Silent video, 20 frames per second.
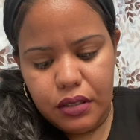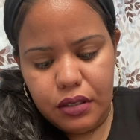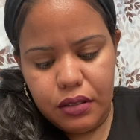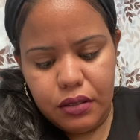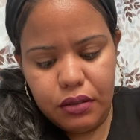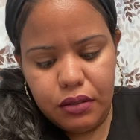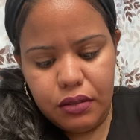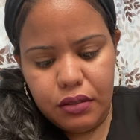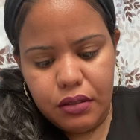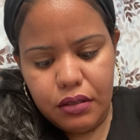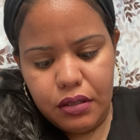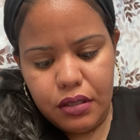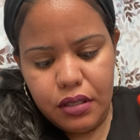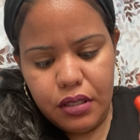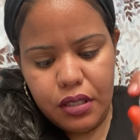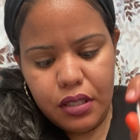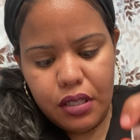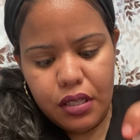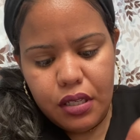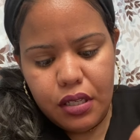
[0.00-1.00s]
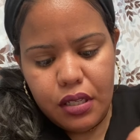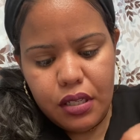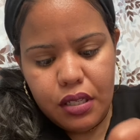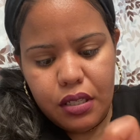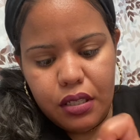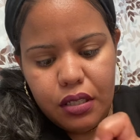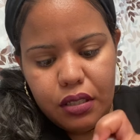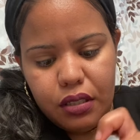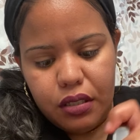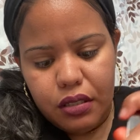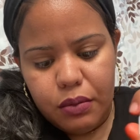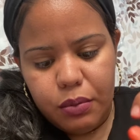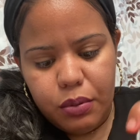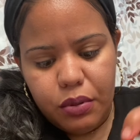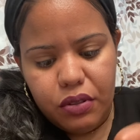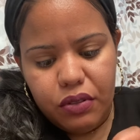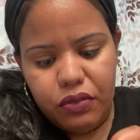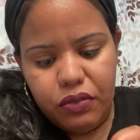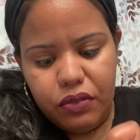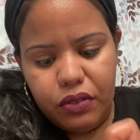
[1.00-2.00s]
So this is
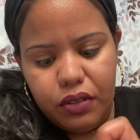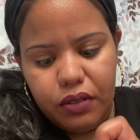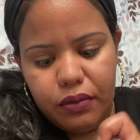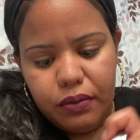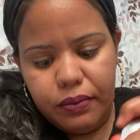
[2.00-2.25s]
perfect.